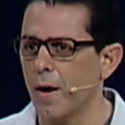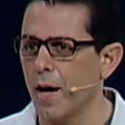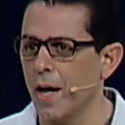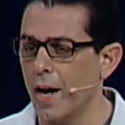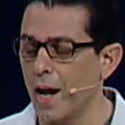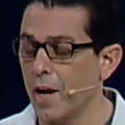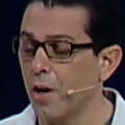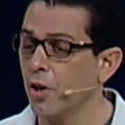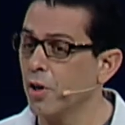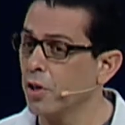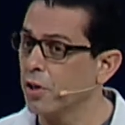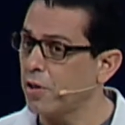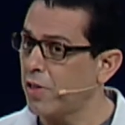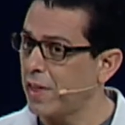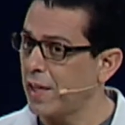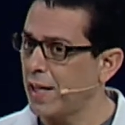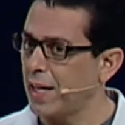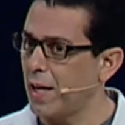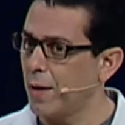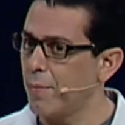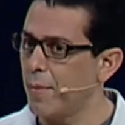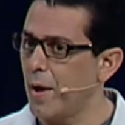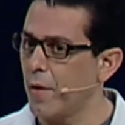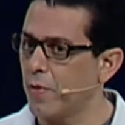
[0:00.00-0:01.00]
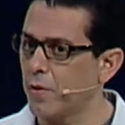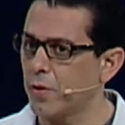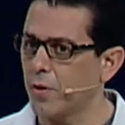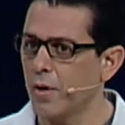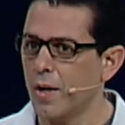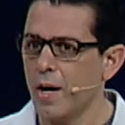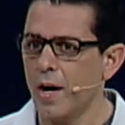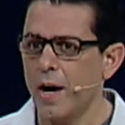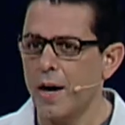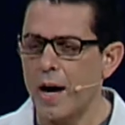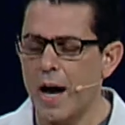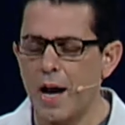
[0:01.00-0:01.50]
And I know you're thinking, man,
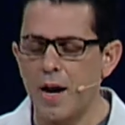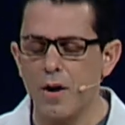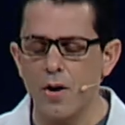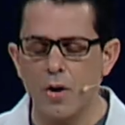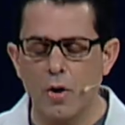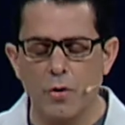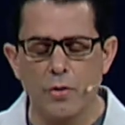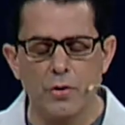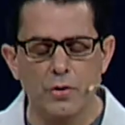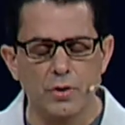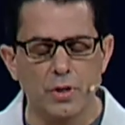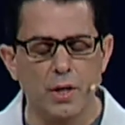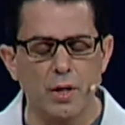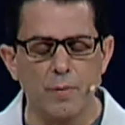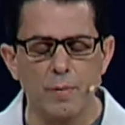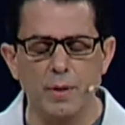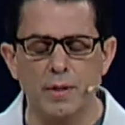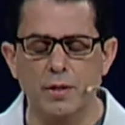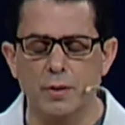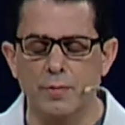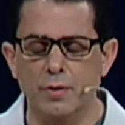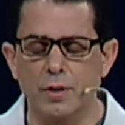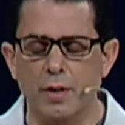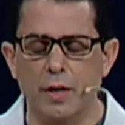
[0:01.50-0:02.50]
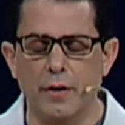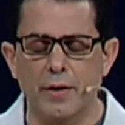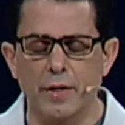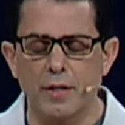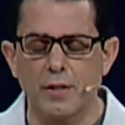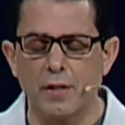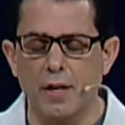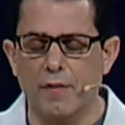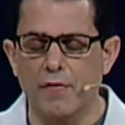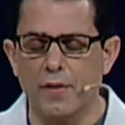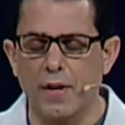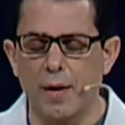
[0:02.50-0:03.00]
I know there's going to be some scary
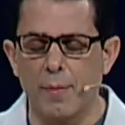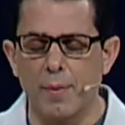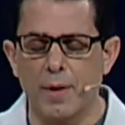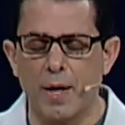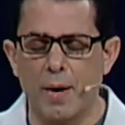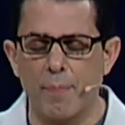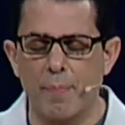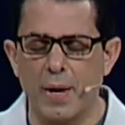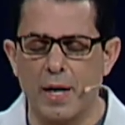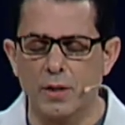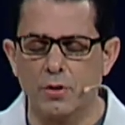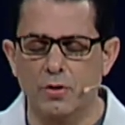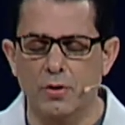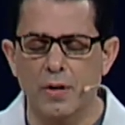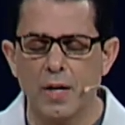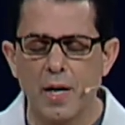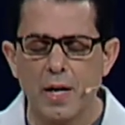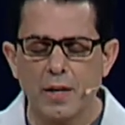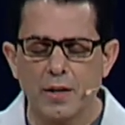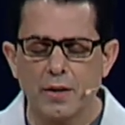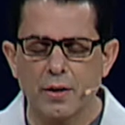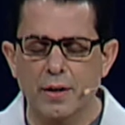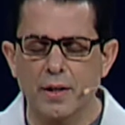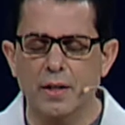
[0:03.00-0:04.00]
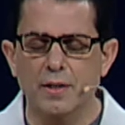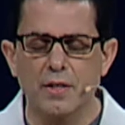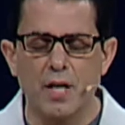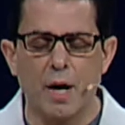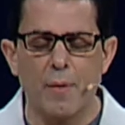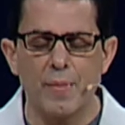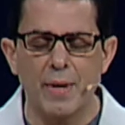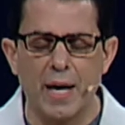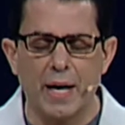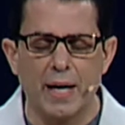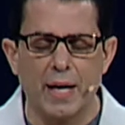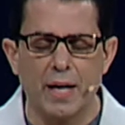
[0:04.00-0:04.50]
stuff coming up, Pastor. You're going to
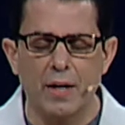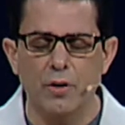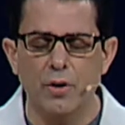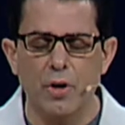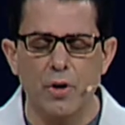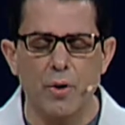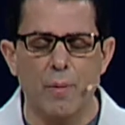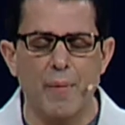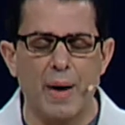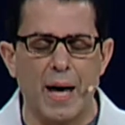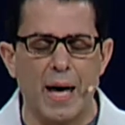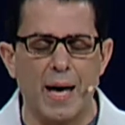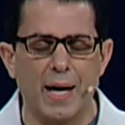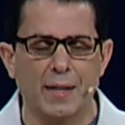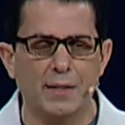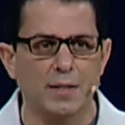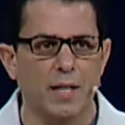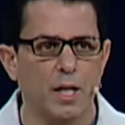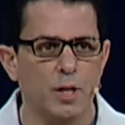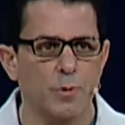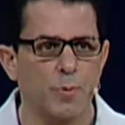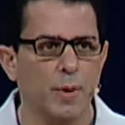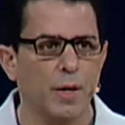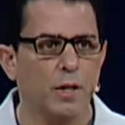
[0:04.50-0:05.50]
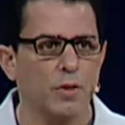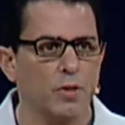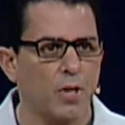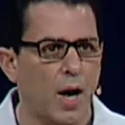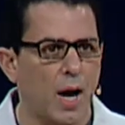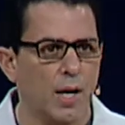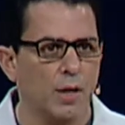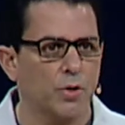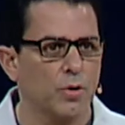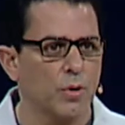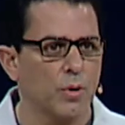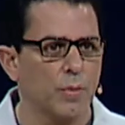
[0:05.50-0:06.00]
tell me I got to go to my ex husband and
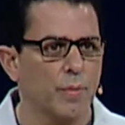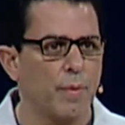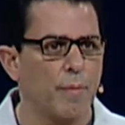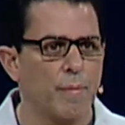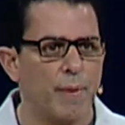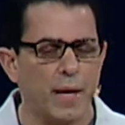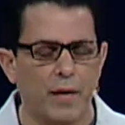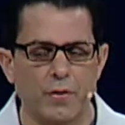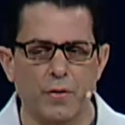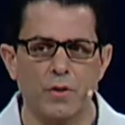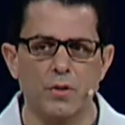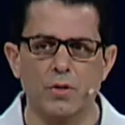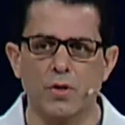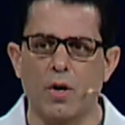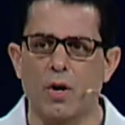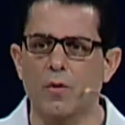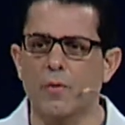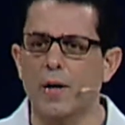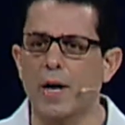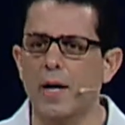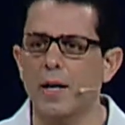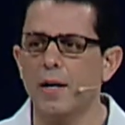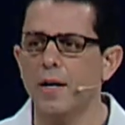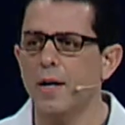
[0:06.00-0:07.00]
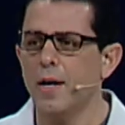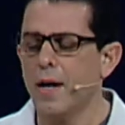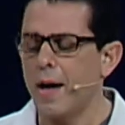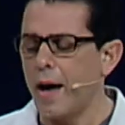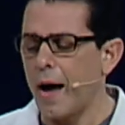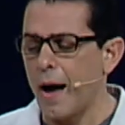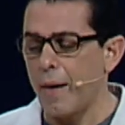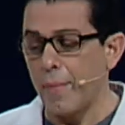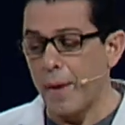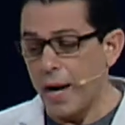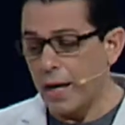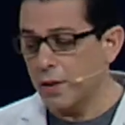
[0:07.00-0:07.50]
talk to him and make this all right.
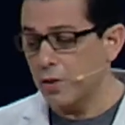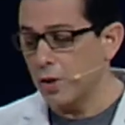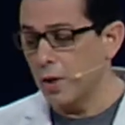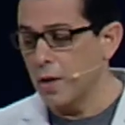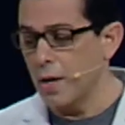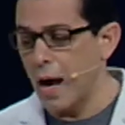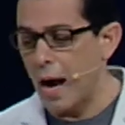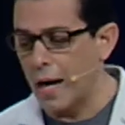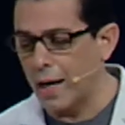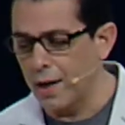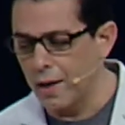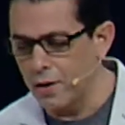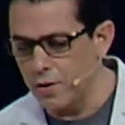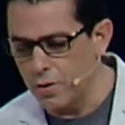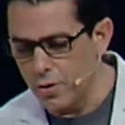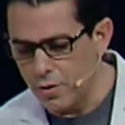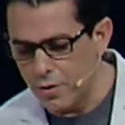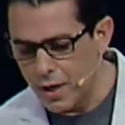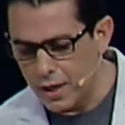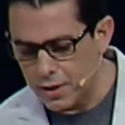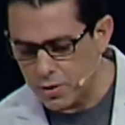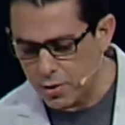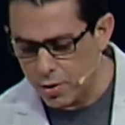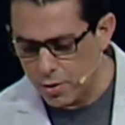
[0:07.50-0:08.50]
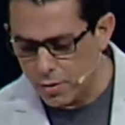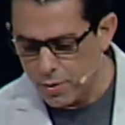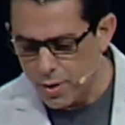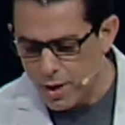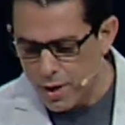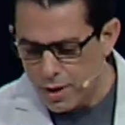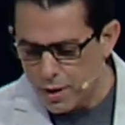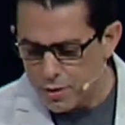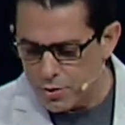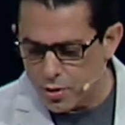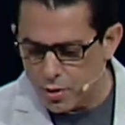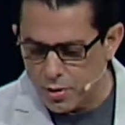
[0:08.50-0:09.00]
I'm actually not going to do that. So,
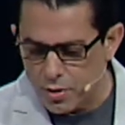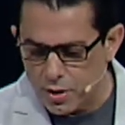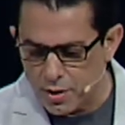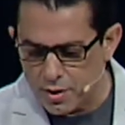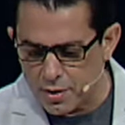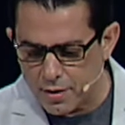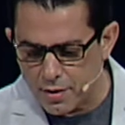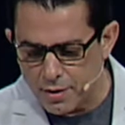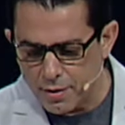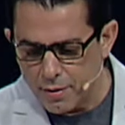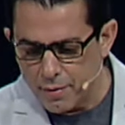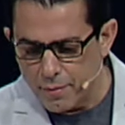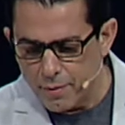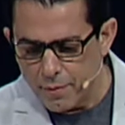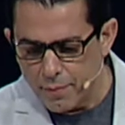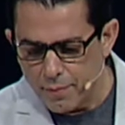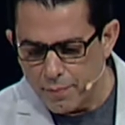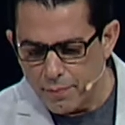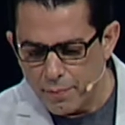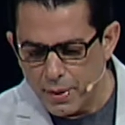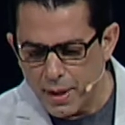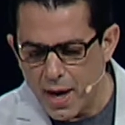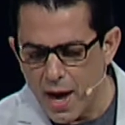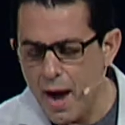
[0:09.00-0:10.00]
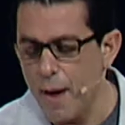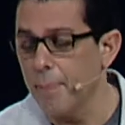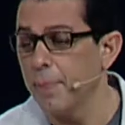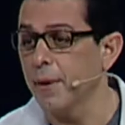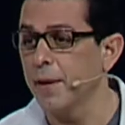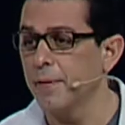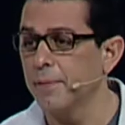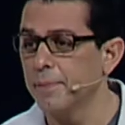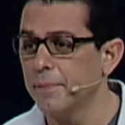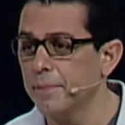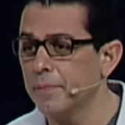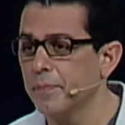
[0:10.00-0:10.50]
so just be
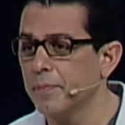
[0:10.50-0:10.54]
happy.